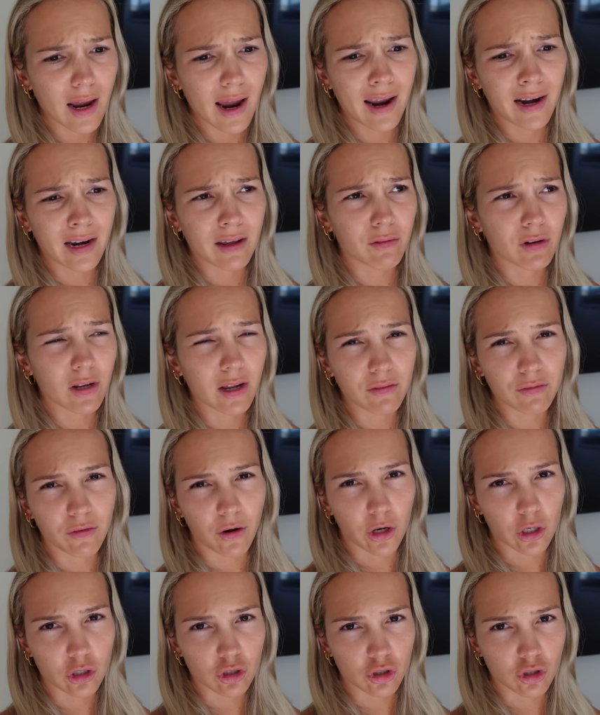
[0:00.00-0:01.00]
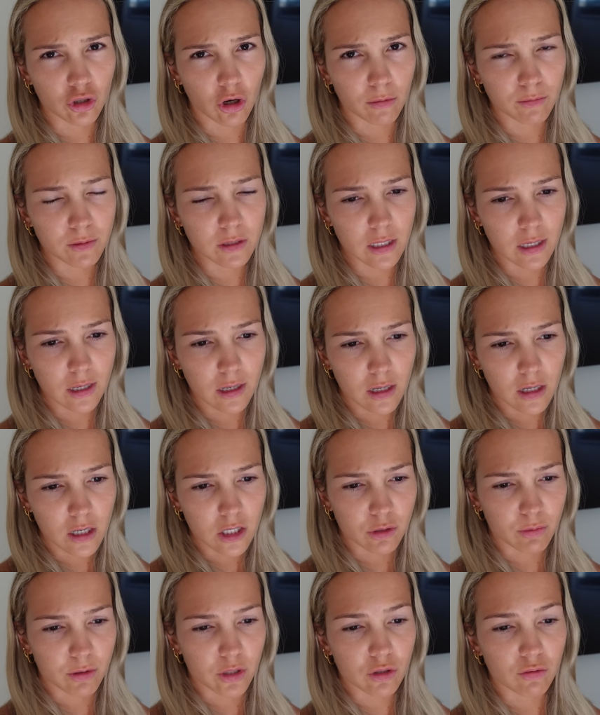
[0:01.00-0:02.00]
And even like furniture shops
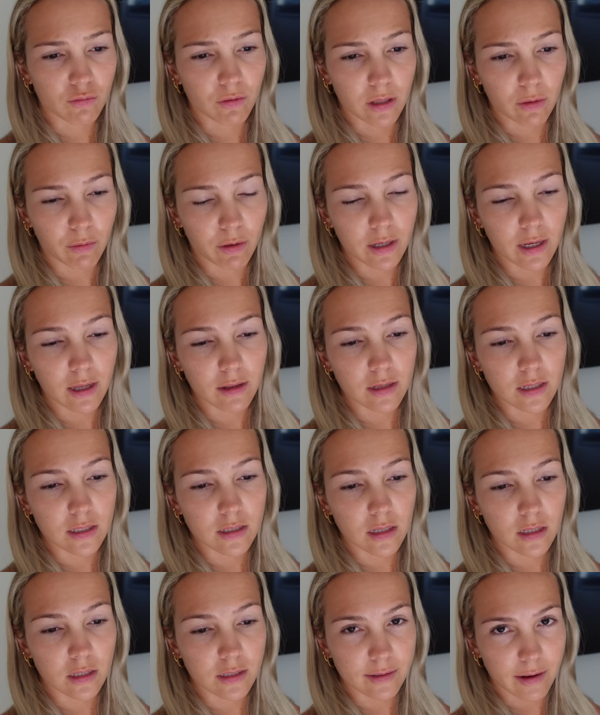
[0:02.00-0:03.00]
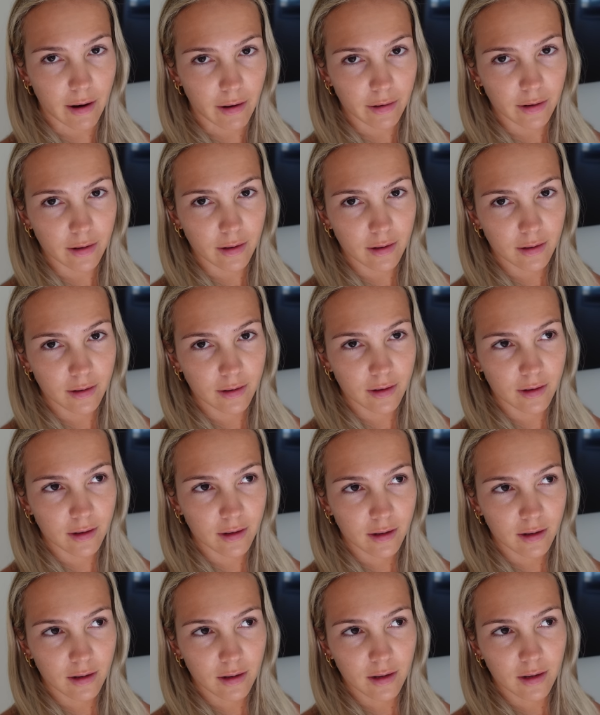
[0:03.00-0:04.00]
because we just really want to get this done
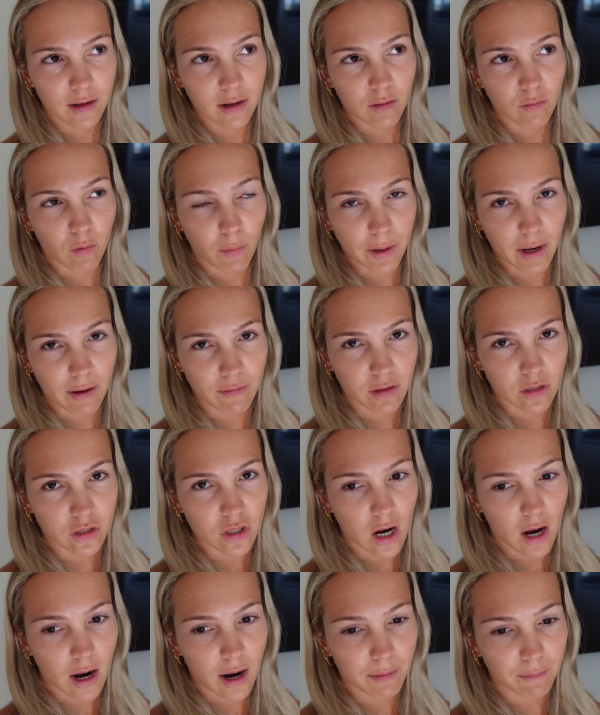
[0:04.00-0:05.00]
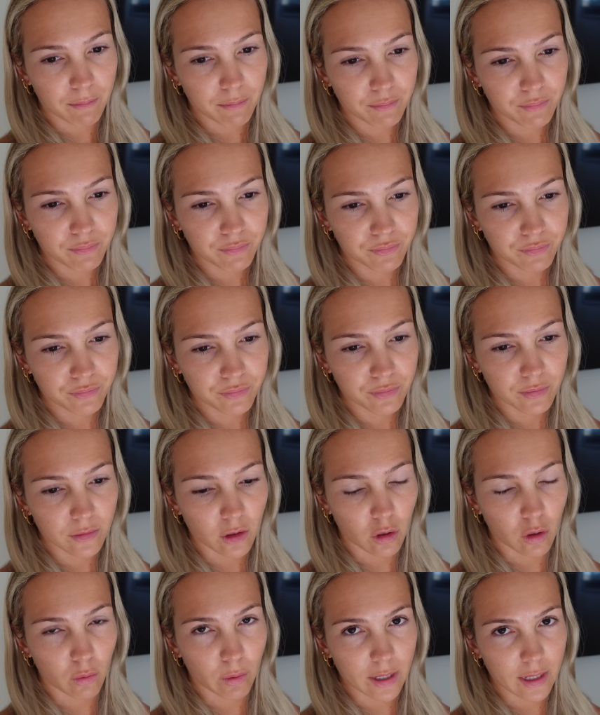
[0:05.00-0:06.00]
when we have the time
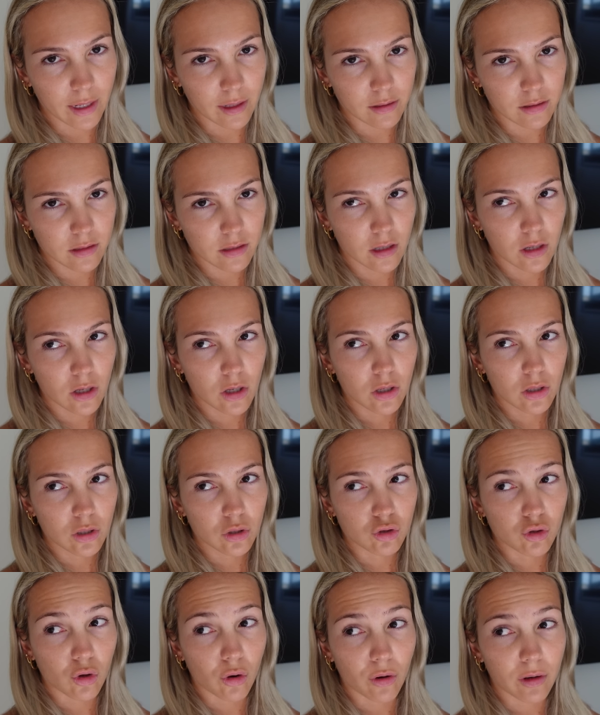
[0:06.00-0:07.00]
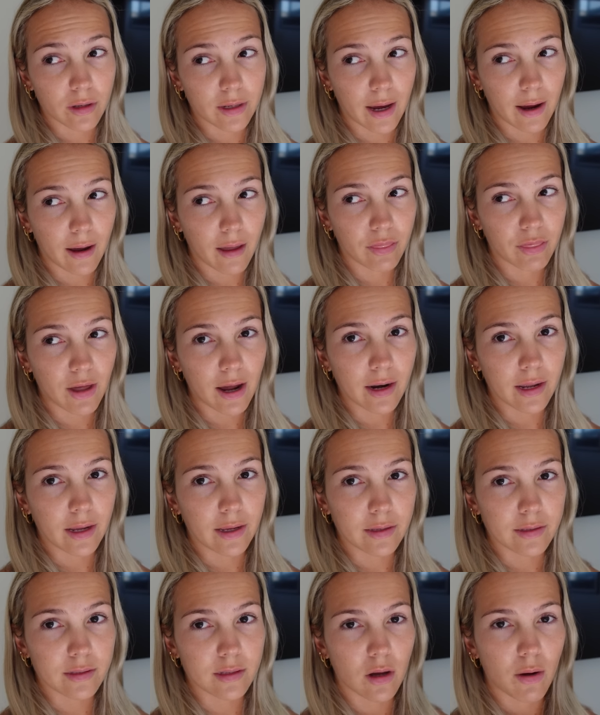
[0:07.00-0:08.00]
on the weekends. So yeah, that
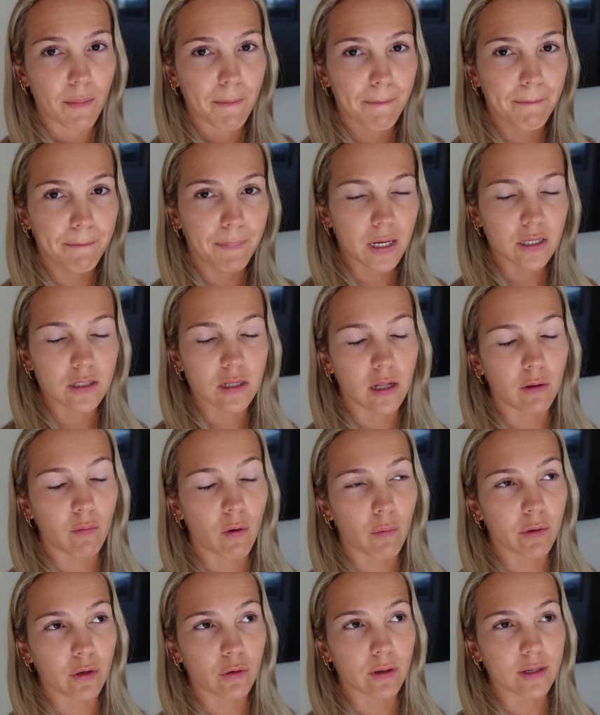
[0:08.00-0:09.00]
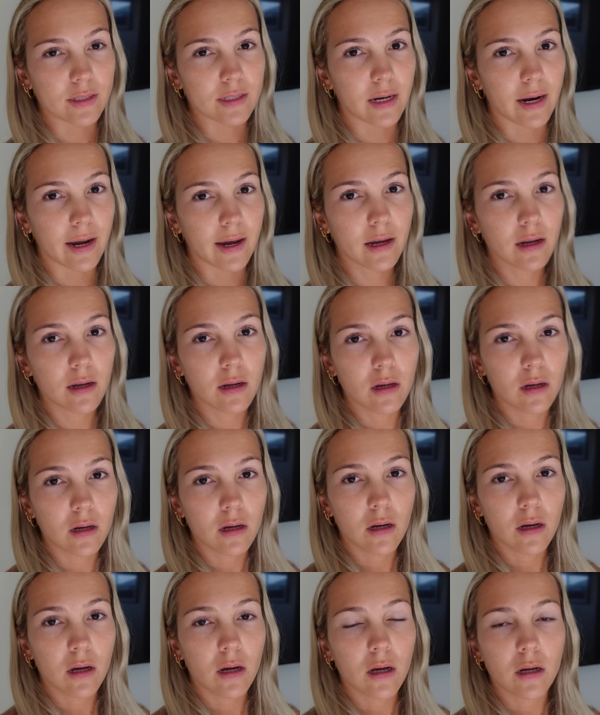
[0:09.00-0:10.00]
is basically what we're doing today.
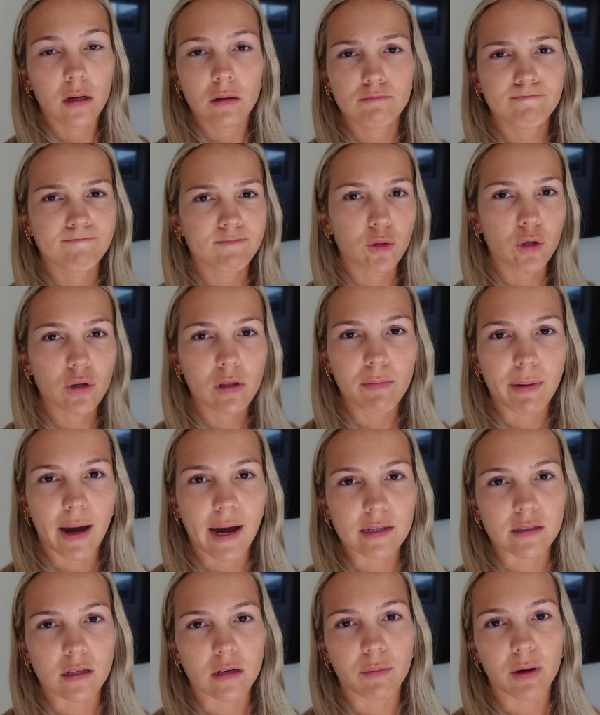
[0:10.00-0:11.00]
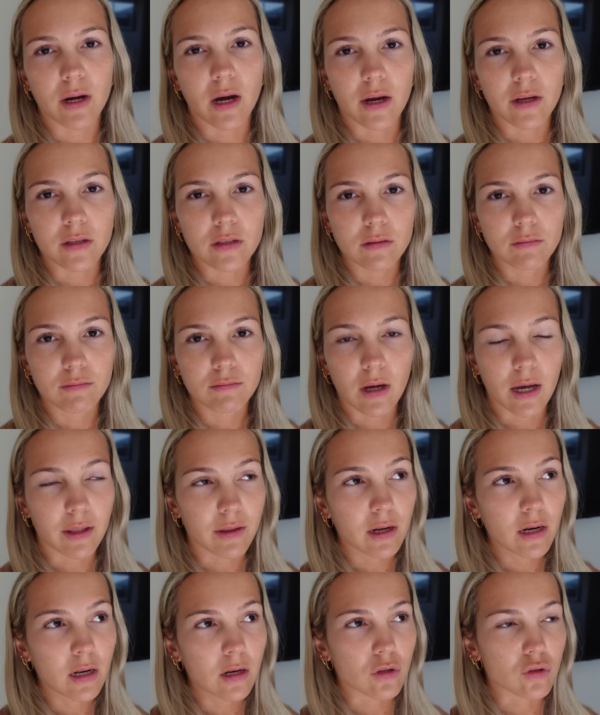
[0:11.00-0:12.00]
Look at the bags under my eyes. I
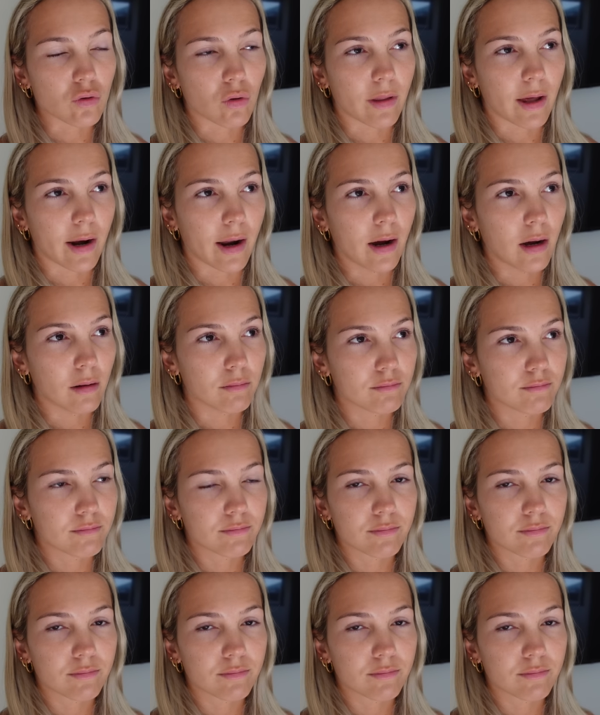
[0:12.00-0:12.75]
think I need to sort that out.